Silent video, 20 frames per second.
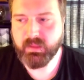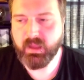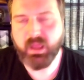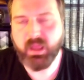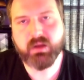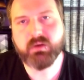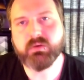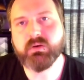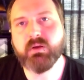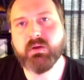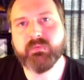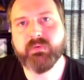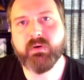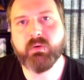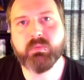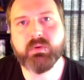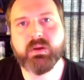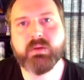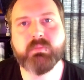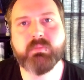I don't know if
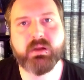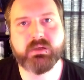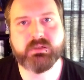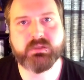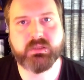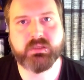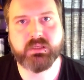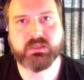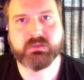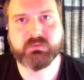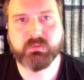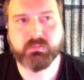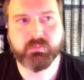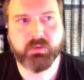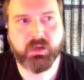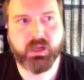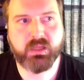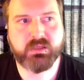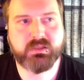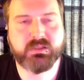I'll read much of this one,
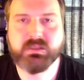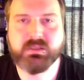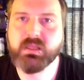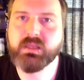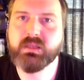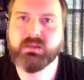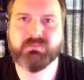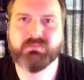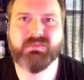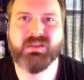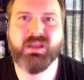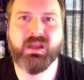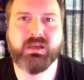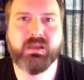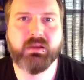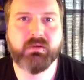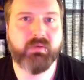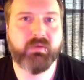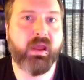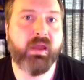but I just like the
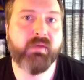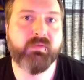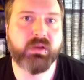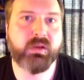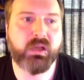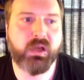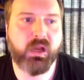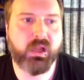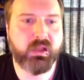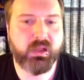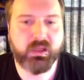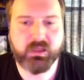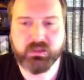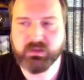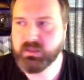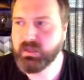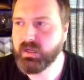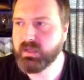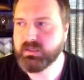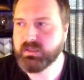idea of having it. I
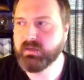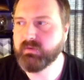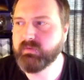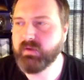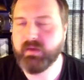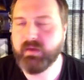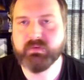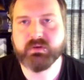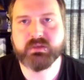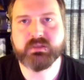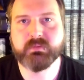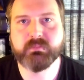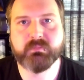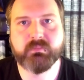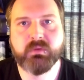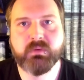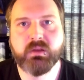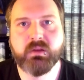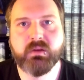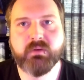like the idea of having
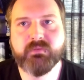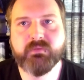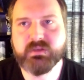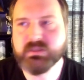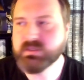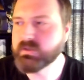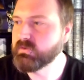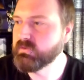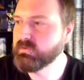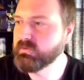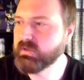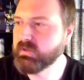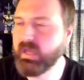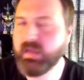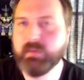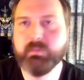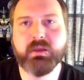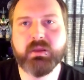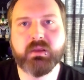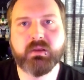some physical
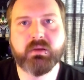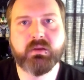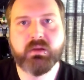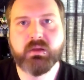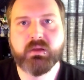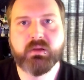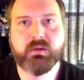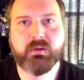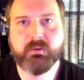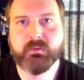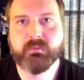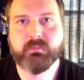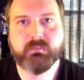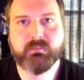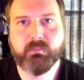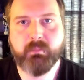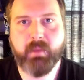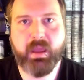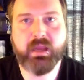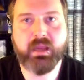gaming
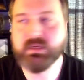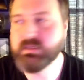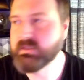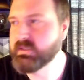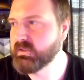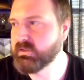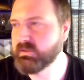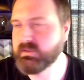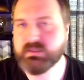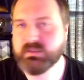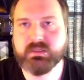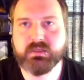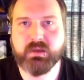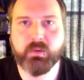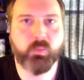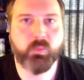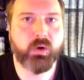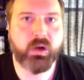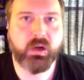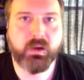magazines
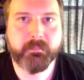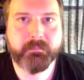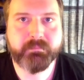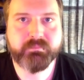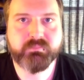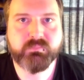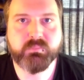somewhere.